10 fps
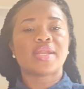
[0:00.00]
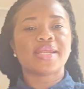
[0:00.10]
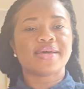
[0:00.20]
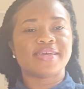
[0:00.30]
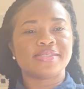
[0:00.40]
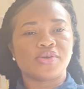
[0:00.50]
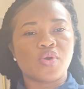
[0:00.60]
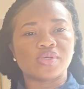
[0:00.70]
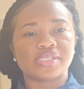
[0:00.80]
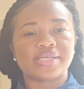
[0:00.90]
another thing to
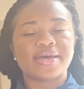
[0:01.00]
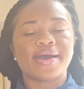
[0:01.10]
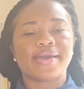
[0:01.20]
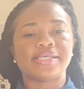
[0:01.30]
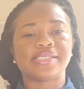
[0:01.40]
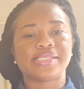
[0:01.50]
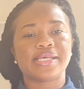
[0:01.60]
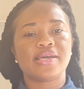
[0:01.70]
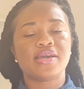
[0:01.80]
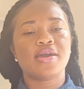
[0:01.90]
consider is
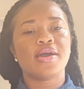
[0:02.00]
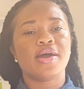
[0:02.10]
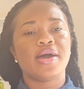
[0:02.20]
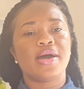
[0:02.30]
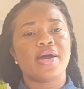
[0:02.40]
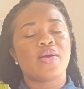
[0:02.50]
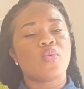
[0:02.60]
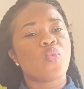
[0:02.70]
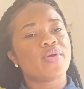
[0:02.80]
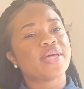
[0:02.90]

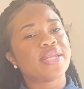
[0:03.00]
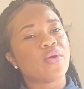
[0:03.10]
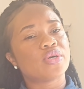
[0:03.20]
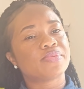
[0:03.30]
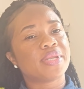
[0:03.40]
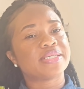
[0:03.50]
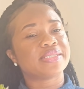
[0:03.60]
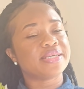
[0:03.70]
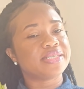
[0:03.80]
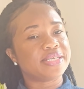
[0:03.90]
whether the hospital has
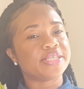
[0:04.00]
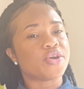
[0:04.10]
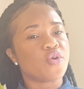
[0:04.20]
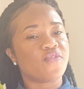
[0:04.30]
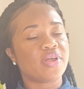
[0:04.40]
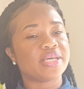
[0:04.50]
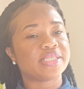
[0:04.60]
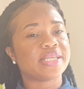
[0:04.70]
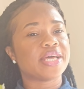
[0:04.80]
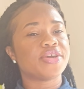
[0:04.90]
stated in the offer
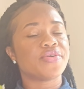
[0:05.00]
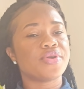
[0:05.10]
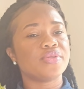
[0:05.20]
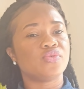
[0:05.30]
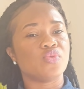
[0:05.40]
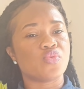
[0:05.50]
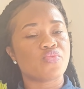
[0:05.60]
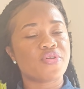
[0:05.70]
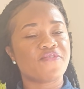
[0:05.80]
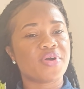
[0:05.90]
letter that they're going to
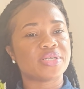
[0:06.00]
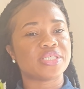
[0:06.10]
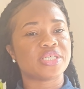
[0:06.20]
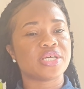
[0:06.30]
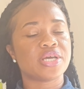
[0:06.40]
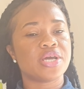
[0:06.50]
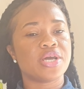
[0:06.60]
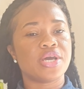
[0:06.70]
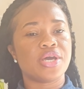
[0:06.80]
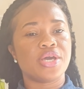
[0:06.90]
refund
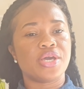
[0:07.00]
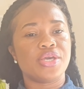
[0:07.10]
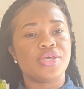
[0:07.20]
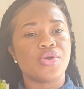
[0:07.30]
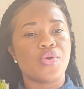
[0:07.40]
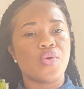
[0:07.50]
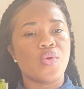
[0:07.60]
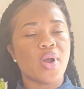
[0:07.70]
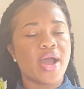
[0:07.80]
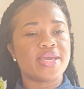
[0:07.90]

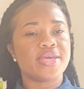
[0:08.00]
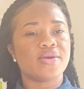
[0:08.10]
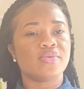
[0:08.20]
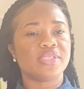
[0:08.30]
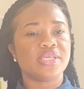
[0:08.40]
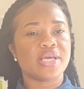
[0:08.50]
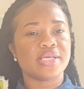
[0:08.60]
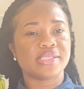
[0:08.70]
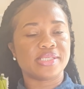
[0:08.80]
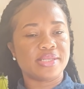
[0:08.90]
your
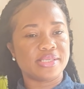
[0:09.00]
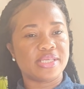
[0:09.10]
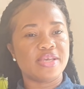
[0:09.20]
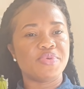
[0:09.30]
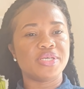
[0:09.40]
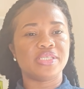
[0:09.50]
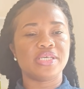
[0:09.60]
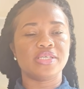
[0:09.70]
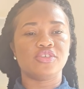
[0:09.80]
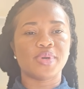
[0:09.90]
IELTS, the
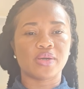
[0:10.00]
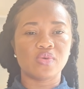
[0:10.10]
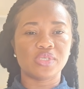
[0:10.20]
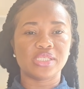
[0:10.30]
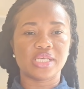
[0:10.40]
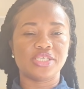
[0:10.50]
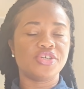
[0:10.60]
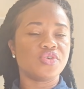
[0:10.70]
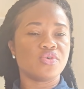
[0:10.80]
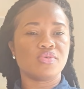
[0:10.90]
CBT, tuberculosis test.
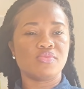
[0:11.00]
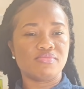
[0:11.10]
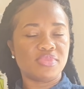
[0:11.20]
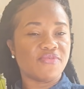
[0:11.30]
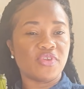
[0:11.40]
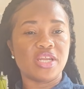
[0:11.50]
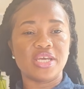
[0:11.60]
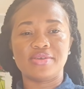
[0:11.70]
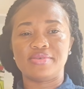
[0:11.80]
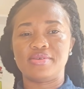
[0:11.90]
You know,
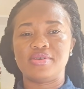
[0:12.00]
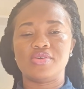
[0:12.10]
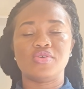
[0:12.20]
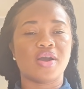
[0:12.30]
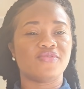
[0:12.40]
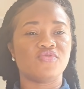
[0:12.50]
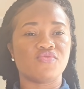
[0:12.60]
definitely you have to